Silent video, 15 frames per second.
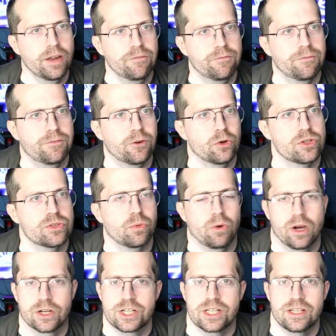first
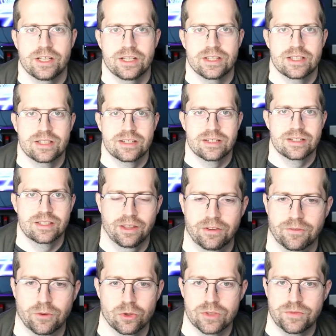watched this,
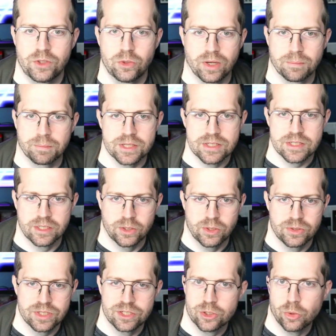the first few
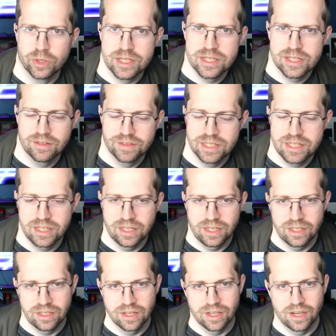episodes in
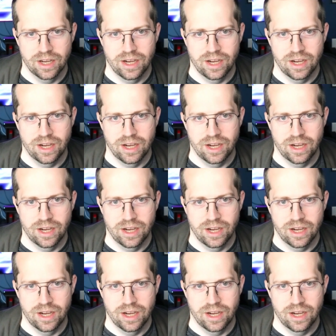2017,